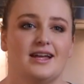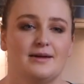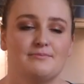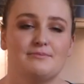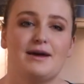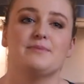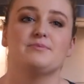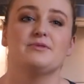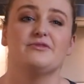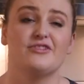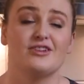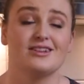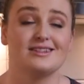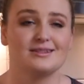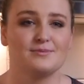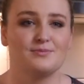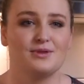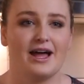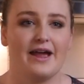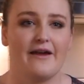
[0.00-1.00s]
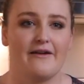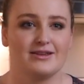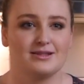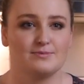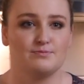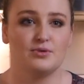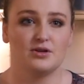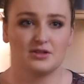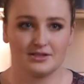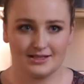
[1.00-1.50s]
My preferred supplier is
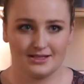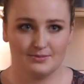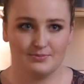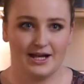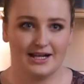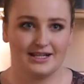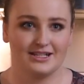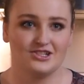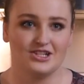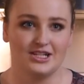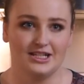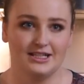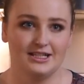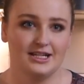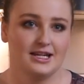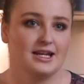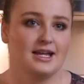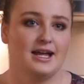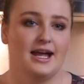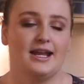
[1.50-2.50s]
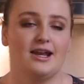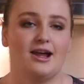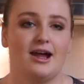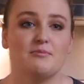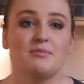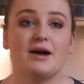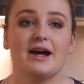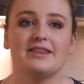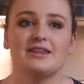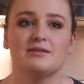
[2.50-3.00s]
Boxed Packaging, and I
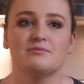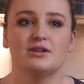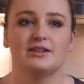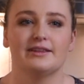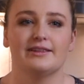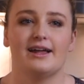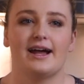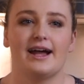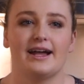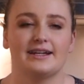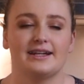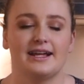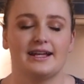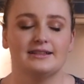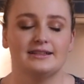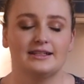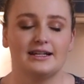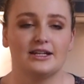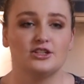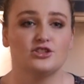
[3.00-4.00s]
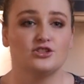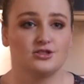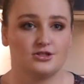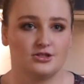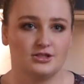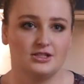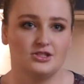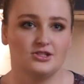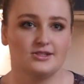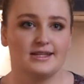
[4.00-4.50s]
buy them online, and then I
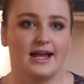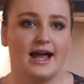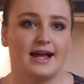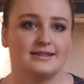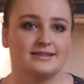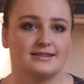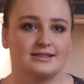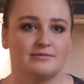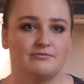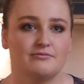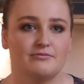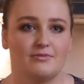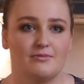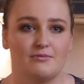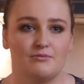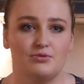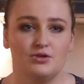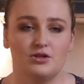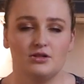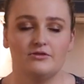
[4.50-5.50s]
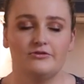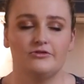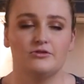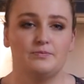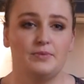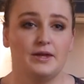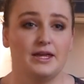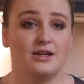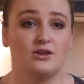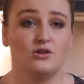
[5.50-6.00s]
usually just add some beautiful
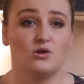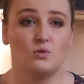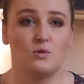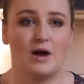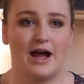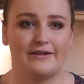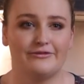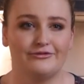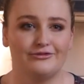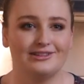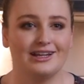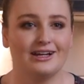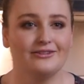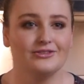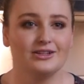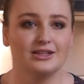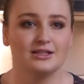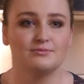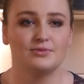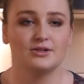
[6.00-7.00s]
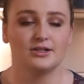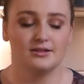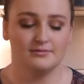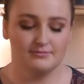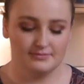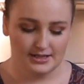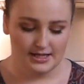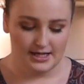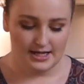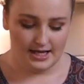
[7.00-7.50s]
pink or white fluff in the bottom,
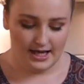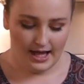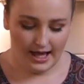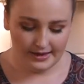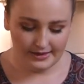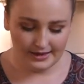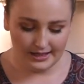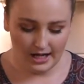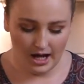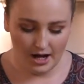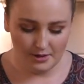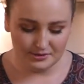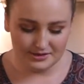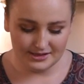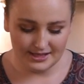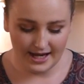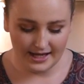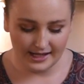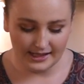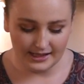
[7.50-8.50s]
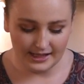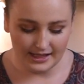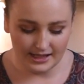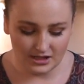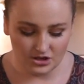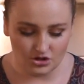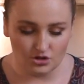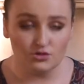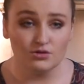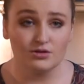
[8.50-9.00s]
and then I would take
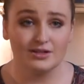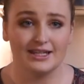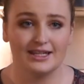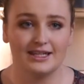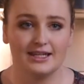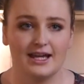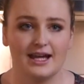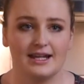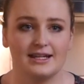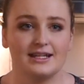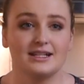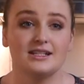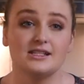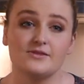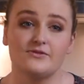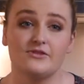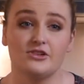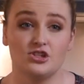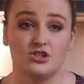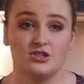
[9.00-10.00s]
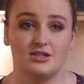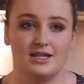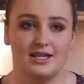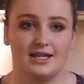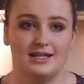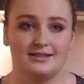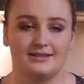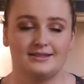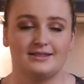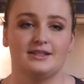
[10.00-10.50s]
each cookie and
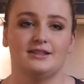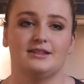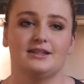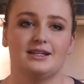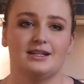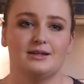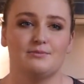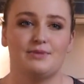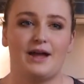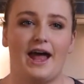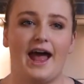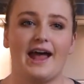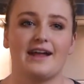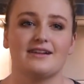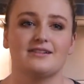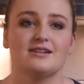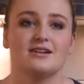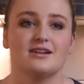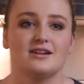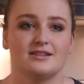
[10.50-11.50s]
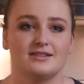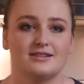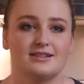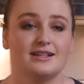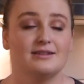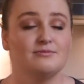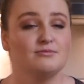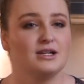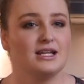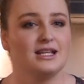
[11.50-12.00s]
individually seal it in a bag. So
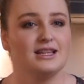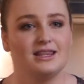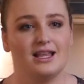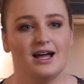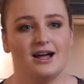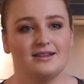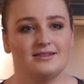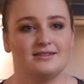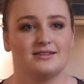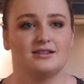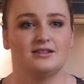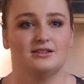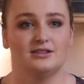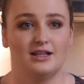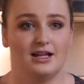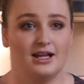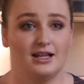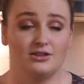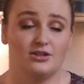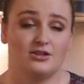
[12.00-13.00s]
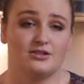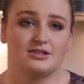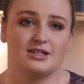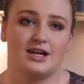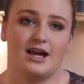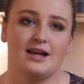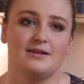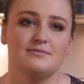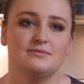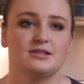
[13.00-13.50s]
then it lasts a long
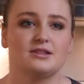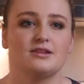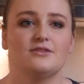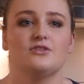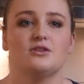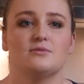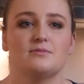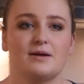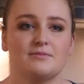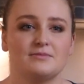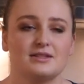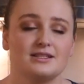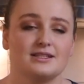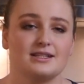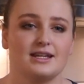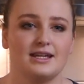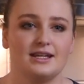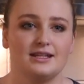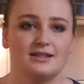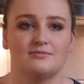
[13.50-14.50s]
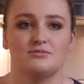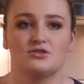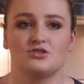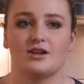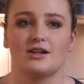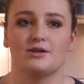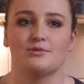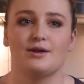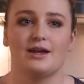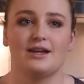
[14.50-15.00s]
time. So if your mum doesn't eat them
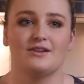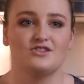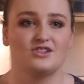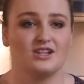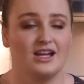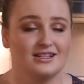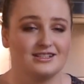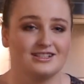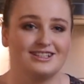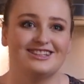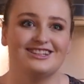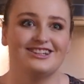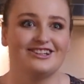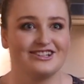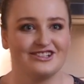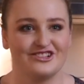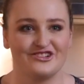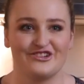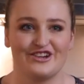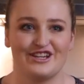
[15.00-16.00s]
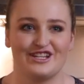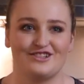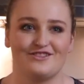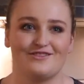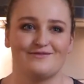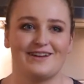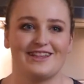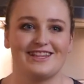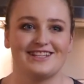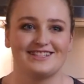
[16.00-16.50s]
straight away, if she has a lot of treats
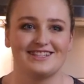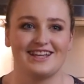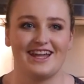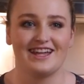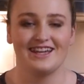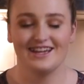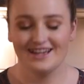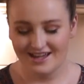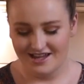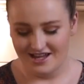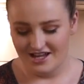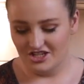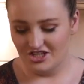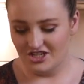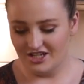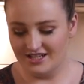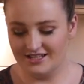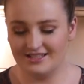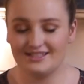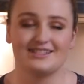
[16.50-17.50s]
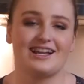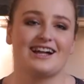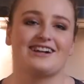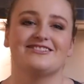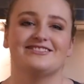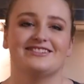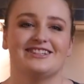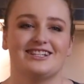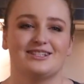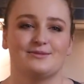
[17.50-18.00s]
for Mother's Day, she can snack
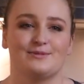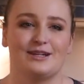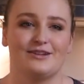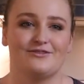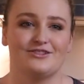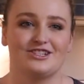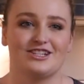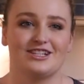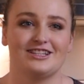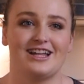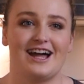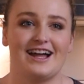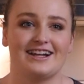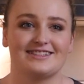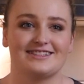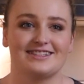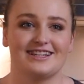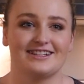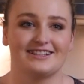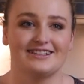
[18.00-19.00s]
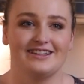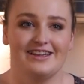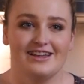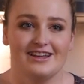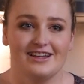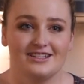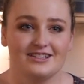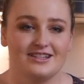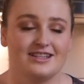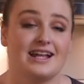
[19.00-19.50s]
on these whenever she likes them.
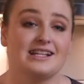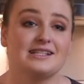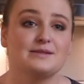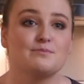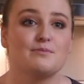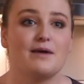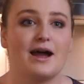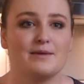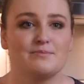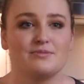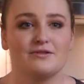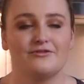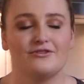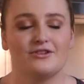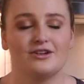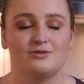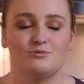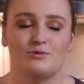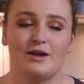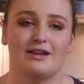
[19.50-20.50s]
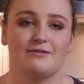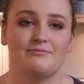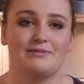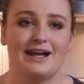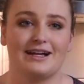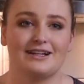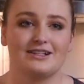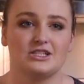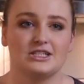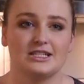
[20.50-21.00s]
So that's my preferred way of
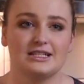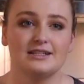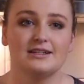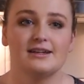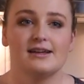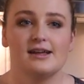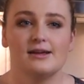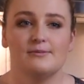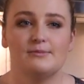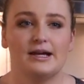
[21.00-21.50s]
packaging.